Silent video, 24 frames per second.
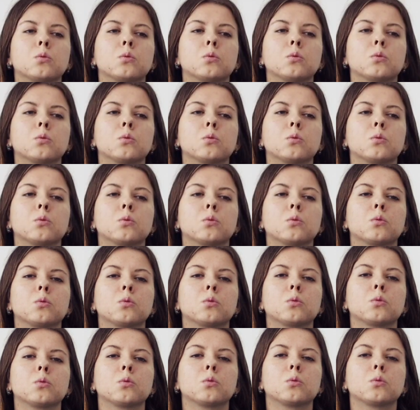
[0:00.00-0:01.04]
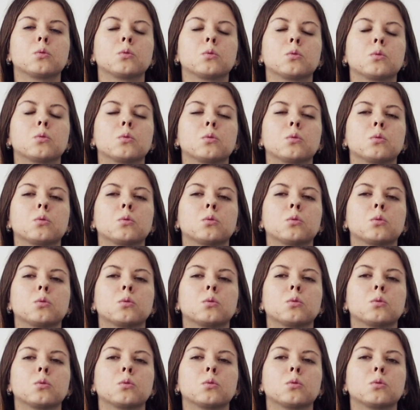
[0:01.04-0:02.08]

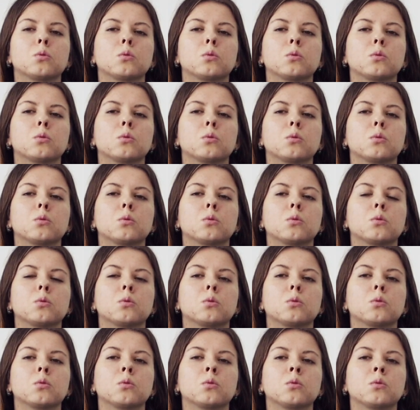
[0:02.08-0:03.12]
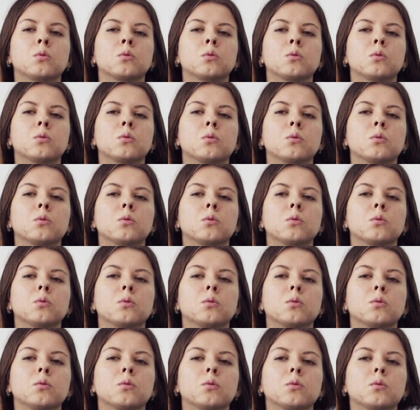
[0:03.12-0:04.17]

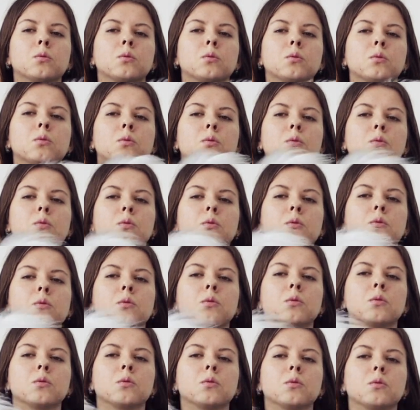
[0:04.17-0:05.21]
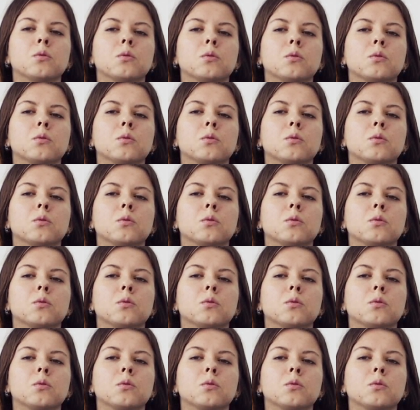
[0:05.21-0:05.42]
No one is speaking in this clip.